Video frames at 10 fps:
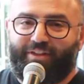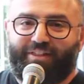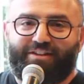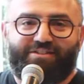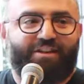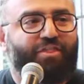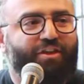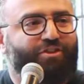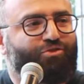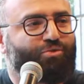There is
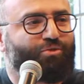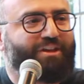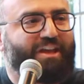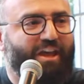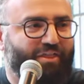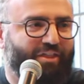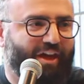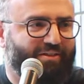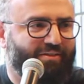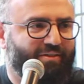nothing to negate
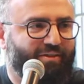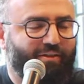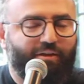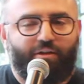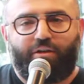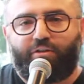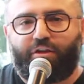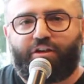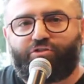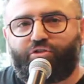that.
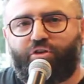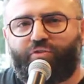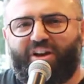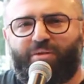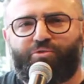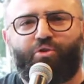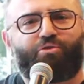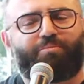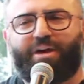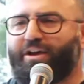The history of Arabs
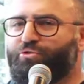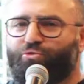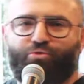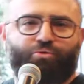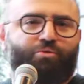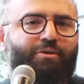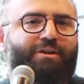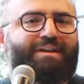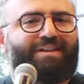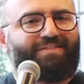goes back to
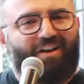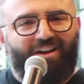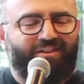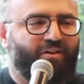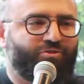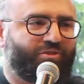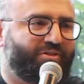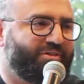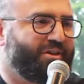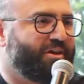
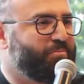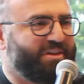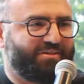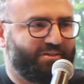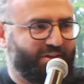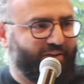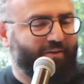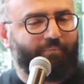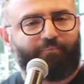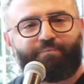900 BC.
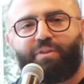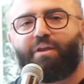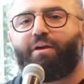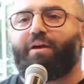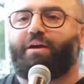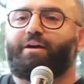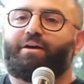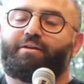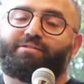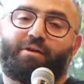
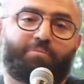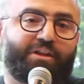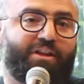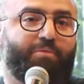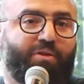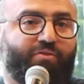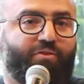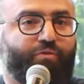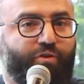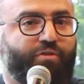Some claim
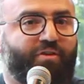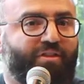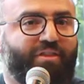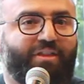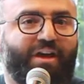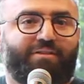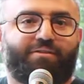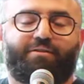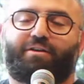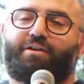even further than that.